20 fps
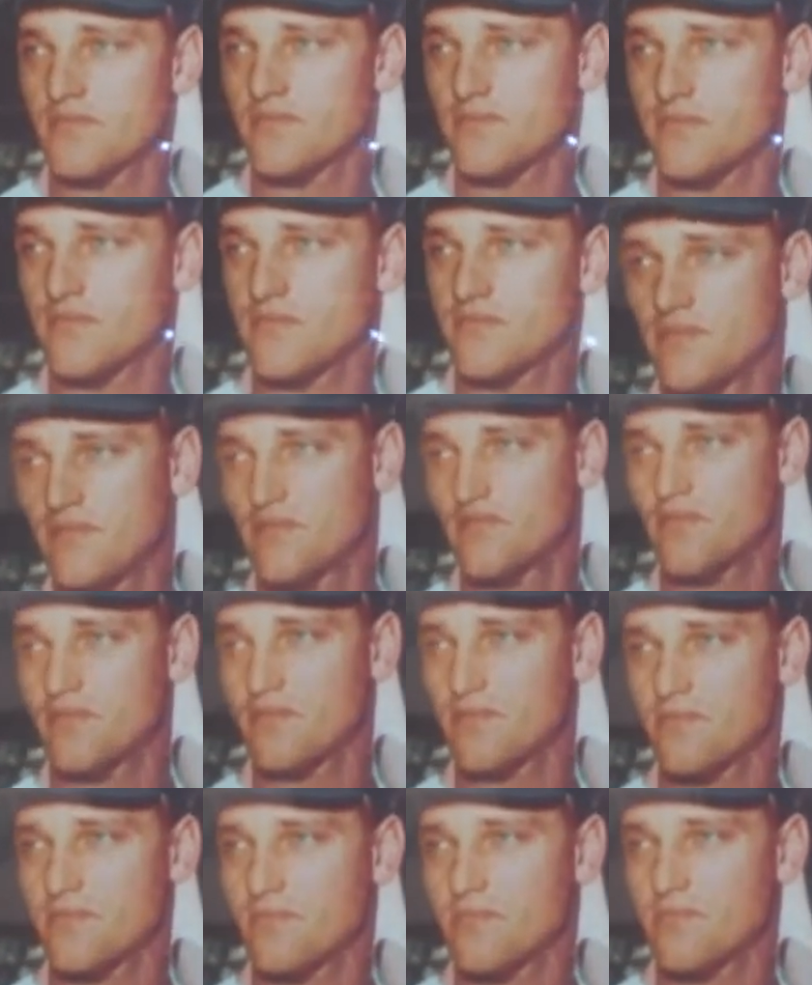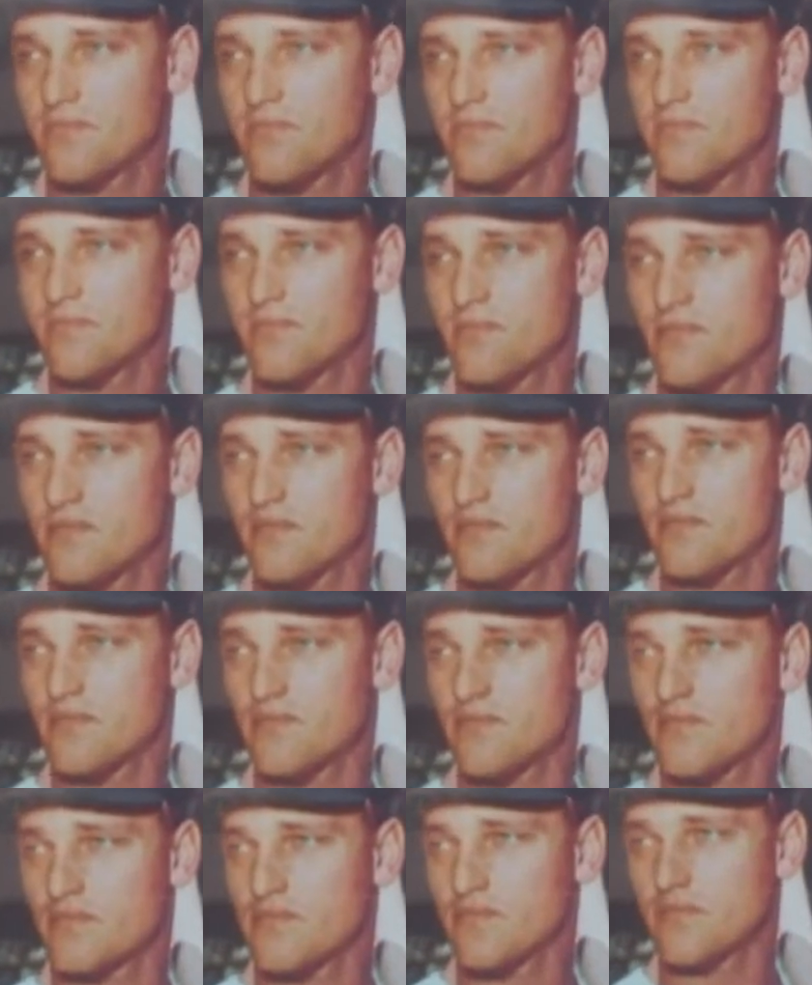every
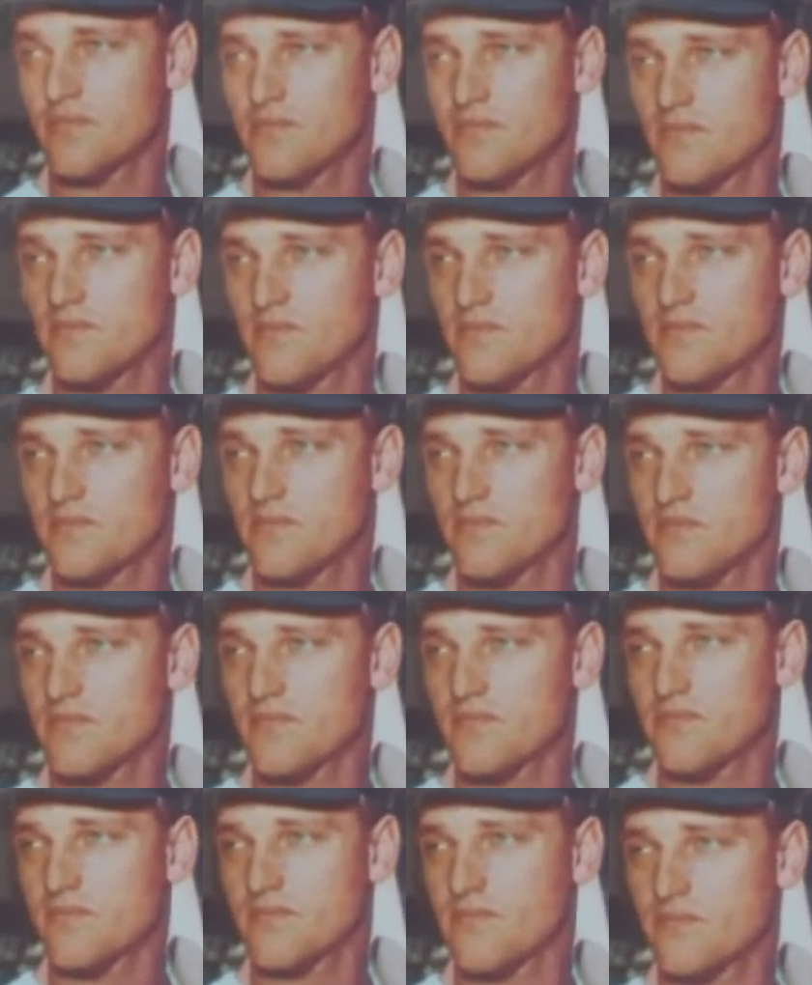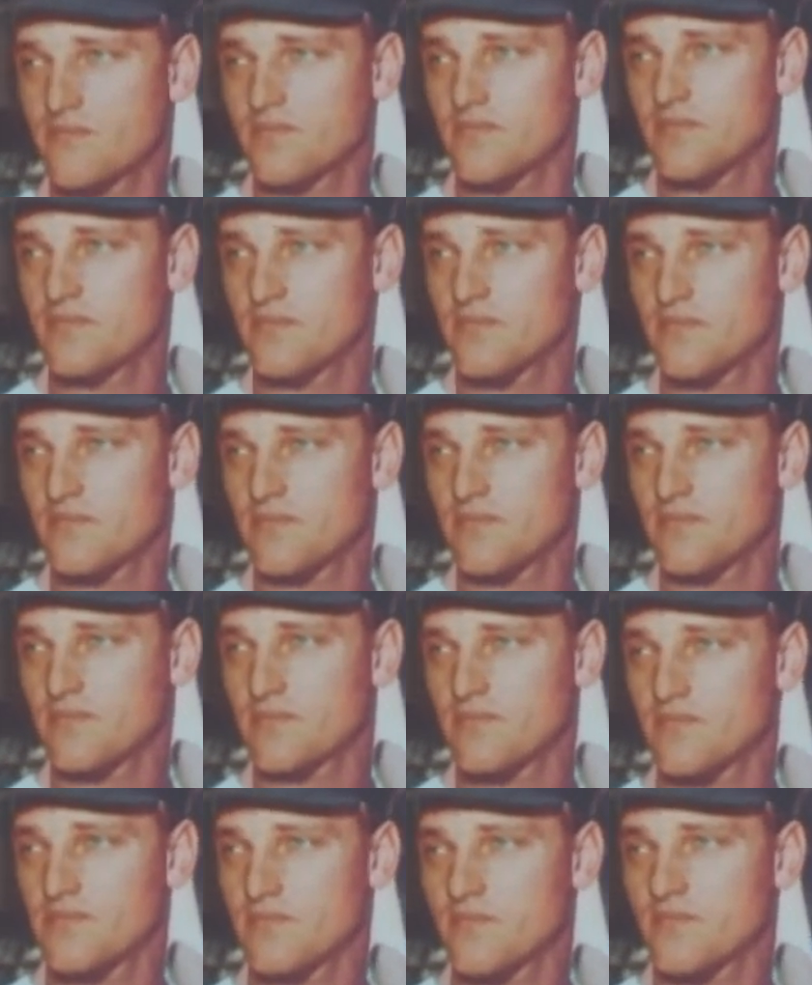kid in America would have
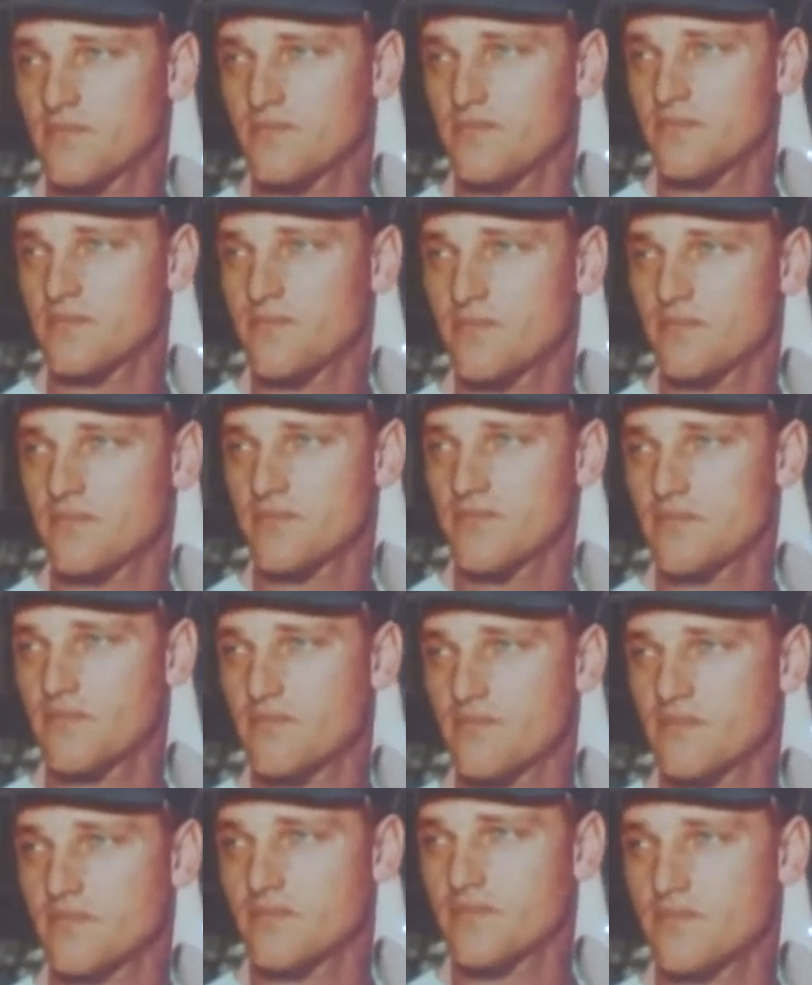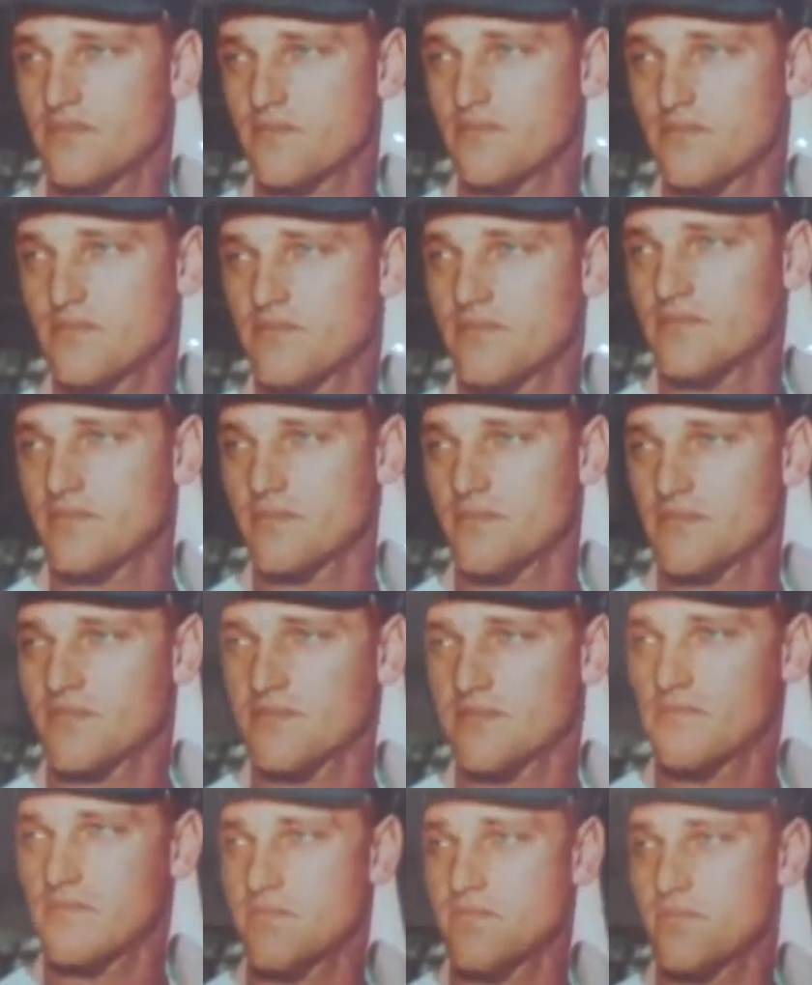wanted that summer, as he
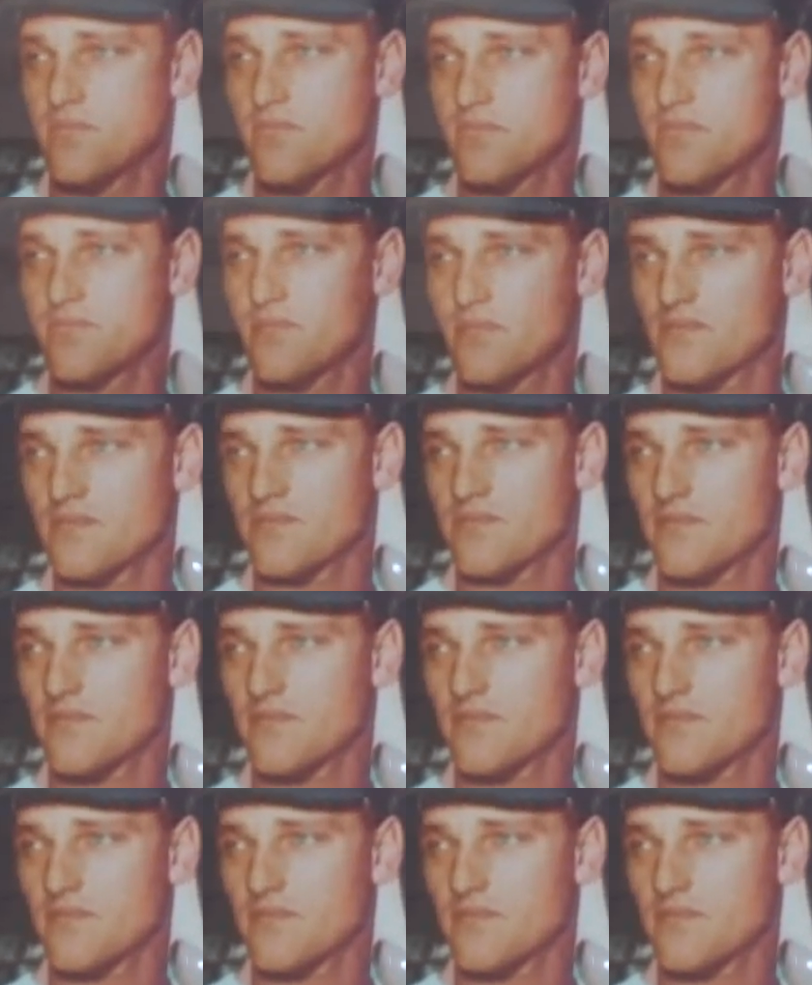and Mantle